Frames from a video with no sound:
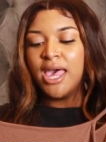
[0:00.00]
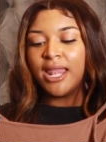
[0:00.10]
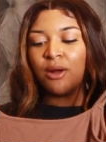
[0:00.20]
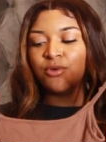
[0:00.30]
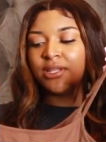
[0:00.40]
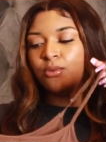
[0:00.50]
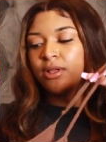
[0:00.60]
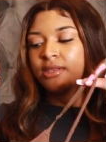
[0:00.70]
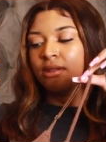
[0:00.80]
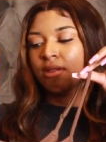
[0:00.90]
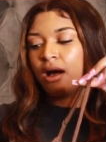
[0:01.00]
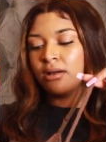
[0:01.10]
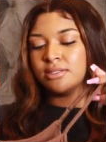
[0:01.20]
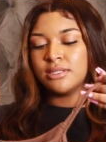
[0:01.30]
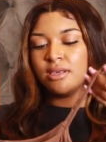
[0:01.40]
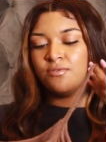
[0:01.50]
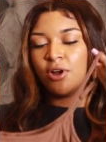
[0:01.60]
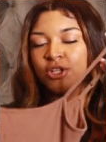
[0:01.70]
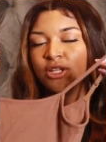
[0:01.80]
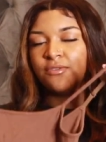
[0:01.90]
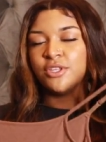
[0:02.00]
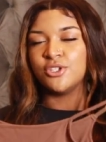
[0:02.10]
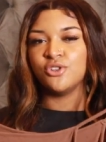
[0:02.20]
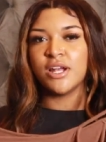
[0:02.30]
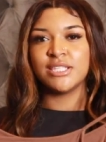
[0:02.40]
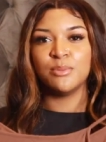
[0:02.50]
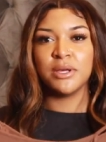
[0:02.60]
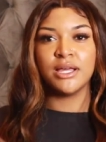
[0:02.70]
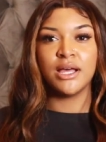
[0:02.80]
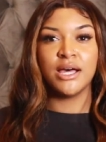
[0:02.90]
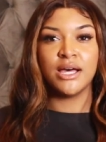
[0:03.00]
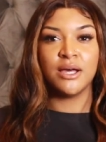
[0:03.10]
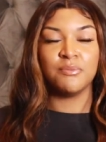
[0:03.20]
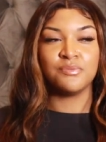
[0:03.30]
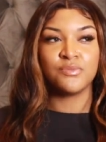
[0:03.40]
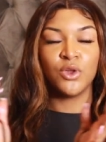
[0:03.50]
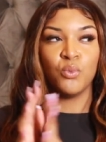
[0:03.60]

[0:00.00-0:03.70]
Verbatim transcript: And I really want the long sleeve version of this dress, but um,